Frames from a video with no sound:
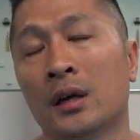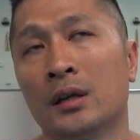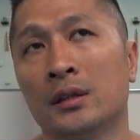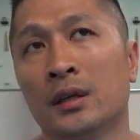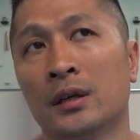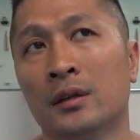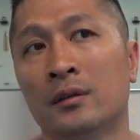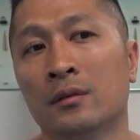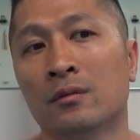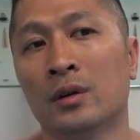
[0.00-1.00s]
And
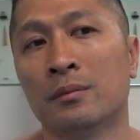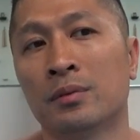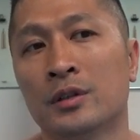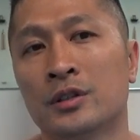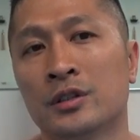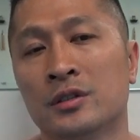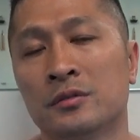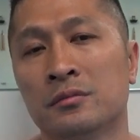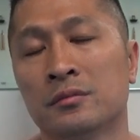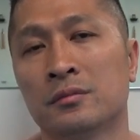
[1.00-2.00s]
then one
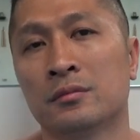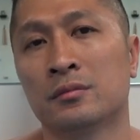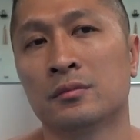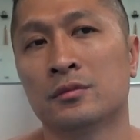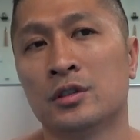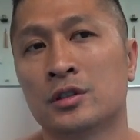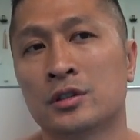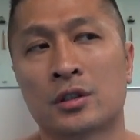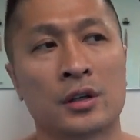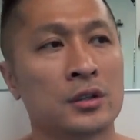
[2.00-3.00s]
person just
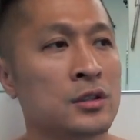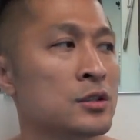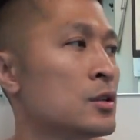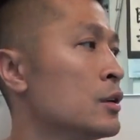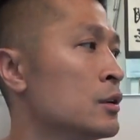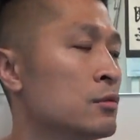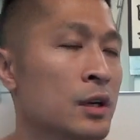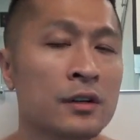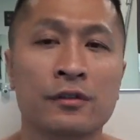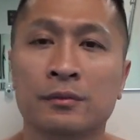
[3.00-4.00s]
started, just turned
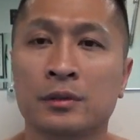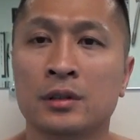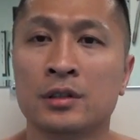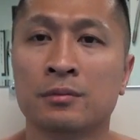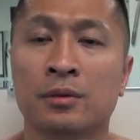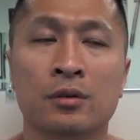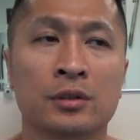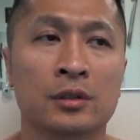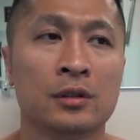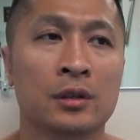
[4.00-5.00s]
away from his
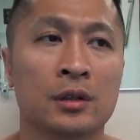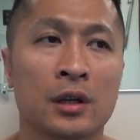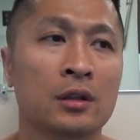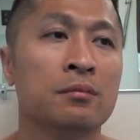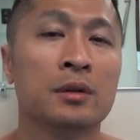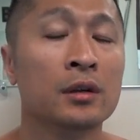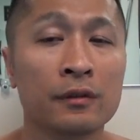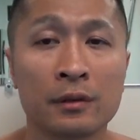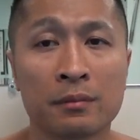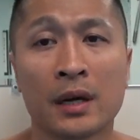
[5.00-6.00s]
opponent in the middle
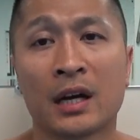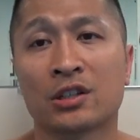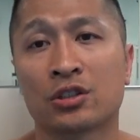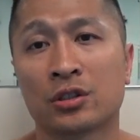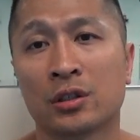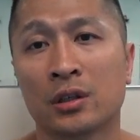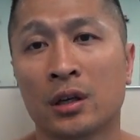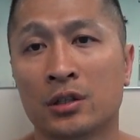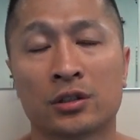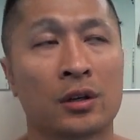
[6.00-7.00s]
of the match
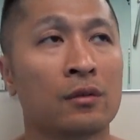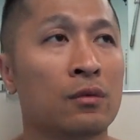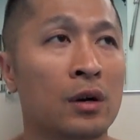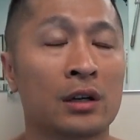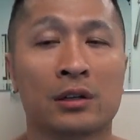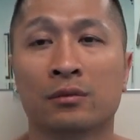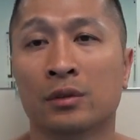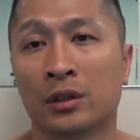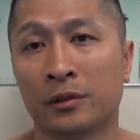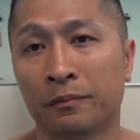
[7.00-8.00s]
and started walking
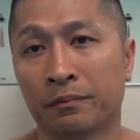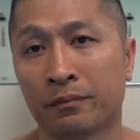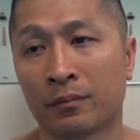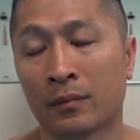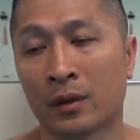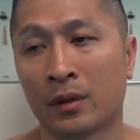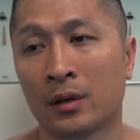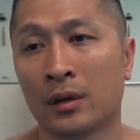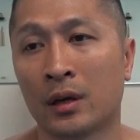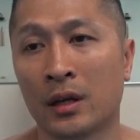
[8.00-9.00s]
away.
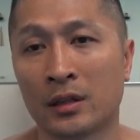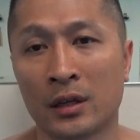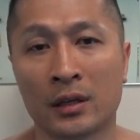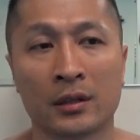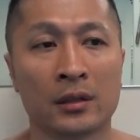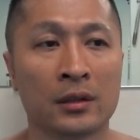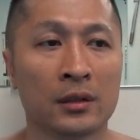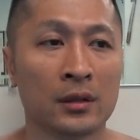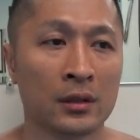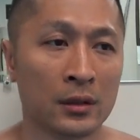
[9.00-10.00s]
And then
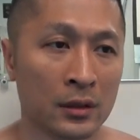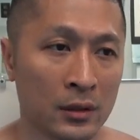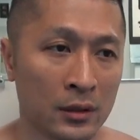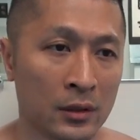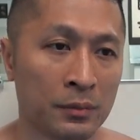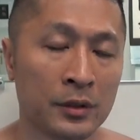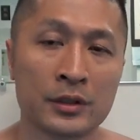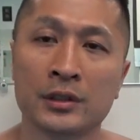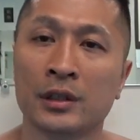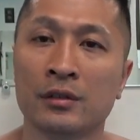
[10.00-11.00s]
the
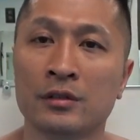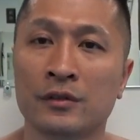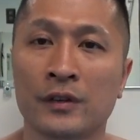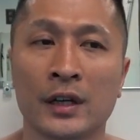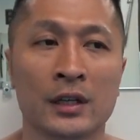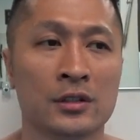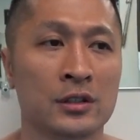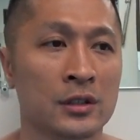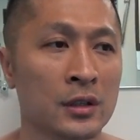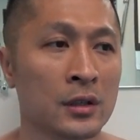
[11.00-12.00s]
person that he was fighting just